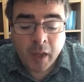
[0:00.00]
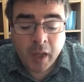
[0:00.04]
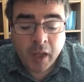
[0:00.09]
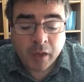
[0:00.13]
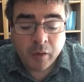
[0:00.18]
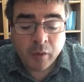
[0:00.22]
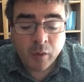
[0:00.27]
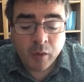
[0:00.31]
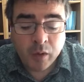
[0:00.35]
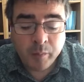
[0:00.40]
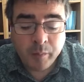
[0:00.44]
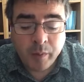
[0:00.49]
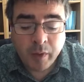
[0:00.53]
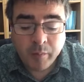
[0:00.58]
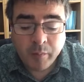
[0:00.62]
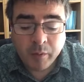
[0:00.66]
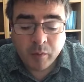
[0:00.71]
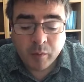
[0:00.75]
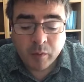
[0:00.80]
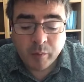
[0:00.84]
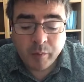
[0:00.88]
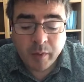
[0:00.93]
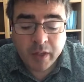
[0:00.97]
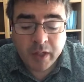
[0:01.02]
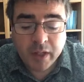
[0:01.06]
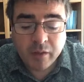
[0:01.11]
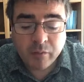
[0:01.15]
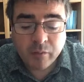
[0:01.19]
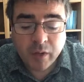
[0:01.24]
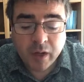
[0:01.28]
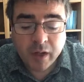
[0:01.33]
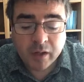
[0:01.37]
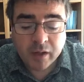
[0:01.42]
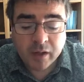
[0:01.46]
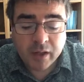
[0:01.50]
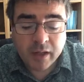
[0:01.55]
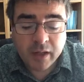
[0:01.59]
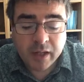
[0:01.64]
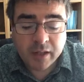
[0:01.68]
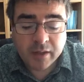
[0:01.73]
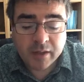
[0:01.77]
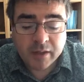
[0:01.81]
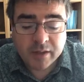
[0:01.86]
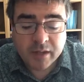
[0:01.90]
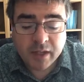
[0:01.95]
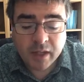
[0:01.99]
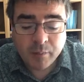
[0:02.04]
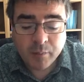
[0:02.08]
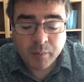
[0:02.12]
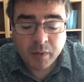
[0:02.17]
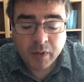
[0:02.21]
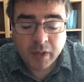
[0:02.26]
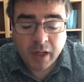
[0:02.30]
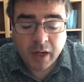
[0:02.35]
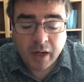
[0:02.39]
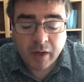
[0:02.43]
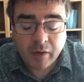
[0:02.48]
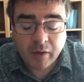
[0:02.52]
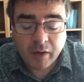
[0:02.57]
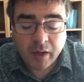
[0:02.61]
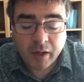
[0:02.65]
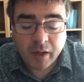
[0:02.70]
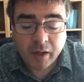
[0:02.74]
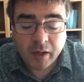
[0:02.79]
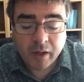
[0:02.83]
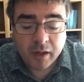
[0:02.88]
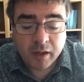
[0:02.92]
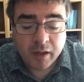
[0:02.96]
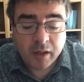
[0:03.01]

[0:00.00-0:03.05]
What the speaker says: And all the people were meeting regularly in the temple area